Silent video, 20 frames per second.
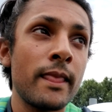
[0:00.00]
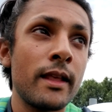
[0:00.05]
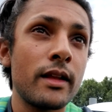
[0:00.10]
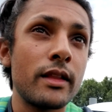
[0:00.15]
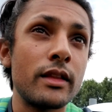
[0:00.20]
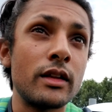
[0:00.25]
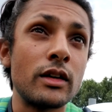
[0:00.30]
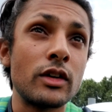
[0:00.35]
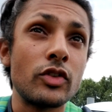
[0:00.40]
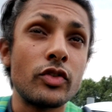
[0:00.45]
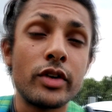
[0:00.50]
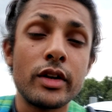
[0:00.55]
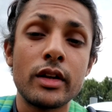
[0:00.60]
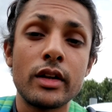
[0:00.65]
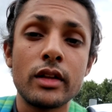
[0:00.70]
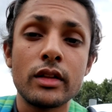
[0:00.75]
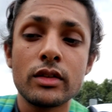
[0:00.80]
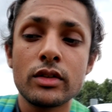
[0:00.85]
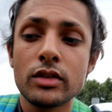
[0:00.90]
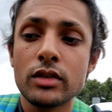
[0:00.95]
the
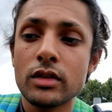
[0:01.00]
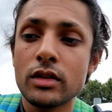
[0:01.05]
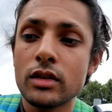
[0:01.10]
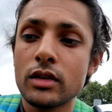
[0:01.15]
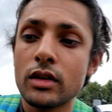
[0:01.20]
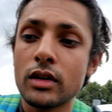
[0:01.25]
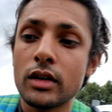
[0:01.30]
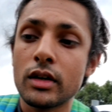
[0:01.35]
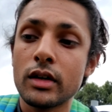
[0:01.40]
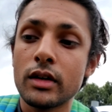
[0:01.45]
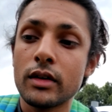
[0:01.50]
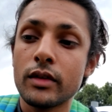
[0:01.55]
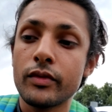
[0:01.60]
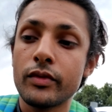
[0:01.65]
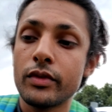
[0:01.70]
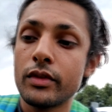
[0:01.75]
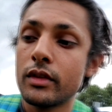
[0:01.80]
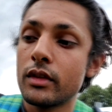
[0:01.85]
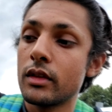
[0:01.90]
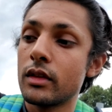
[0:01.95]
ingredients of
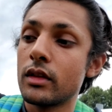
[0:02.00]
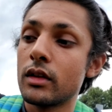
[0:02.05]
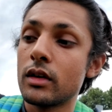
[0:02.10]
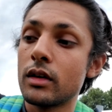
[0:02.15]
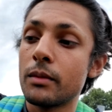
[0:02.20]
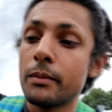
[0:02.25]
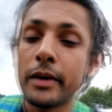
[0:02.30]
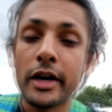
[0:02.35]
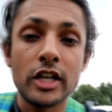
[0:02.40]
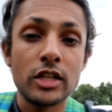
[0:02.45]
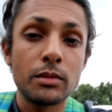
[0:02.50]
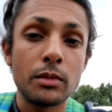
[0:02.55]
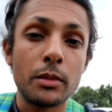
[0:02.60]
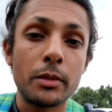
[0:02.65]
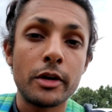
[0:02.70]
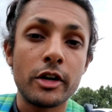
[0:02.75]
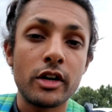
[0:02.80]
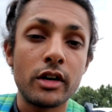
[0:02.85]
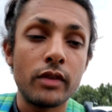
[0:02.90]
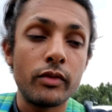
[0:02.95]
the Impossible
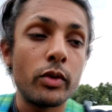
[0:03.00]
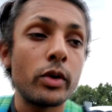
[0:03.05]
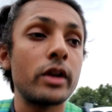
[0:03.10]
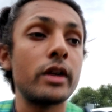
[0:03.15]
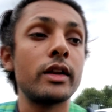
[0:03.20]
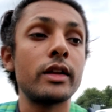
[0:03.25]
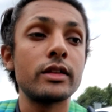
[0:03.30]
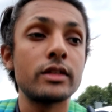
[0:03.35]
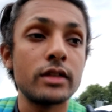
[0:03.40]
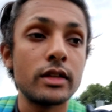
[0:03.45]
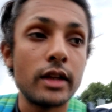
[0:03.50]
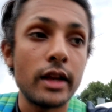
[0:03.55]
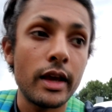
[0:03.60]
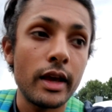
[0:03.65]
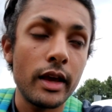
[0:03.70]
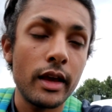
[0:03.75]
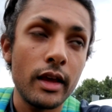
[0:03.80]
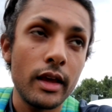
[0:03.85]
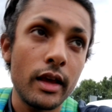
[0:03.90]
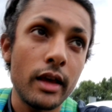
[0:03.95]
Burger of what it is
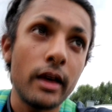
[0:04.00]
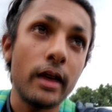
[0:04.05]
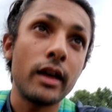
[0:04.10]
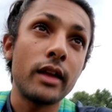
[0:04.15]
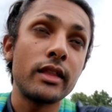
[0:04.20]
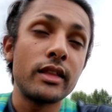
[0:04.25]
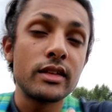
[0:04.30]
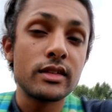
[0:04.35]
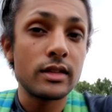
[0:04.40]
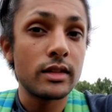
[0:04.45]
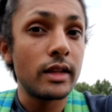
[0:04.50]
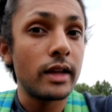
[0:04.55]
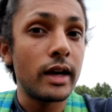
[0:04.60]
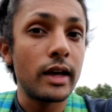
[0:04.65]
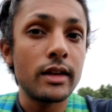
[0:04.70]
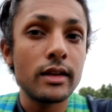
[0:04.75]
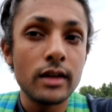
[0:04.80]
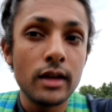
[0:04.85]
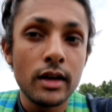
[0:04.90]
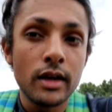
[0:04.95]
today, and this and
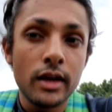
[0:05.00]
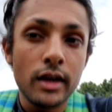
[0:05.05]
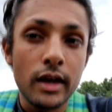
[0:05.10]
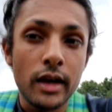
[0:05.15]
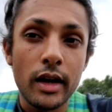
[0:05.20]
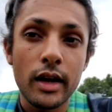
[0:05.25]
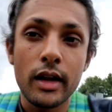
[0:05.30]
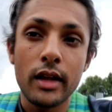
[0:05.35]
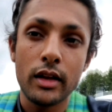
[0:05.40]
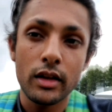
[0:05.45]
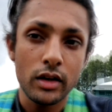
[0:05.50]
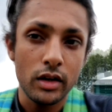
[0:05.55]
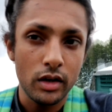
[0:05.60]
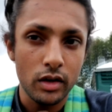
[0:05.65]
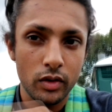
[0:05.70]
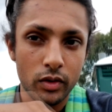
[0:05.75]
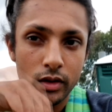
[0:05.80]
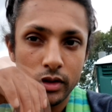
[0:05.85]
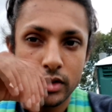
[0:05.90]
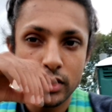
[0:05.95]
that. And you
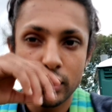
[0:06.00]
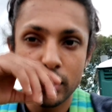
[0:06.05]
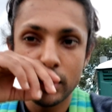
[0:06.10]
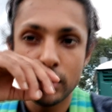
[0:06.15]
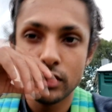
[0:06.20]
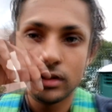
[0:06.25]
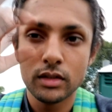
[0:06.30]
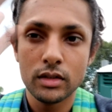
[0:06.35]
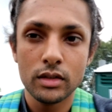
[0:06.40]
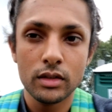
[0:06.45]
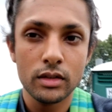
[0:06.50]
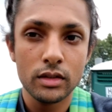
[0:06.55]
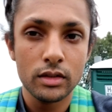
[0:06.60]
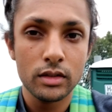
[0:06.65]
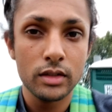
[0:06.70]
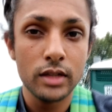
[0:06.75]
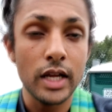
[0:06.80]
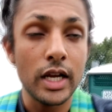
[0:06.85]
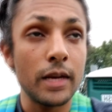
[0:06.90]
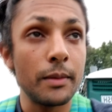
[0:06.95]
know, it's
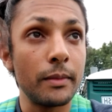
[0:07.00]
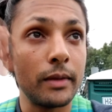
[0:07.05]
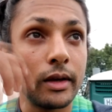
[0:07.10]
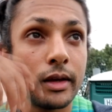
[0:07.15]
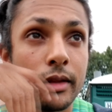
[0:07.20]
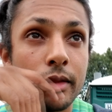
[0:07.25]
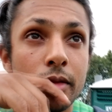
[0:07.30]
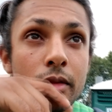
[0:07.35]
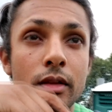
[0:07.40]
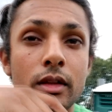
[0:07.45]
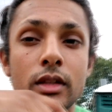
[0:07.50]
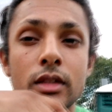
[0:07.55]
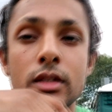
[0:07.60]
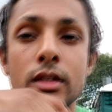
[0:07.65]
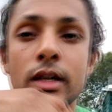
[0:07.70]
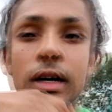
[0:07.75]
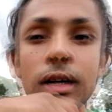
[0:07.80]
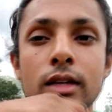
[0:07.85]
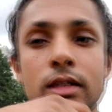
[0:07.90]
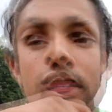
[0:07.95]
not a myth. It's
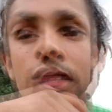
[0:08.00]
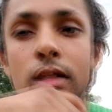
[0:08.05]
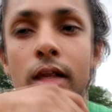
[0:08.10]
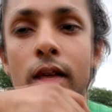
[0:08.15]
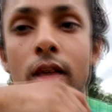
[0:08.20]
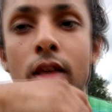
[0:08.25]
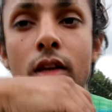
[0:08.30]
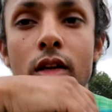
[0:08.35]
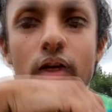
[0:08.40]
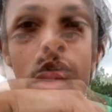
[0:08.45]
not like, you know,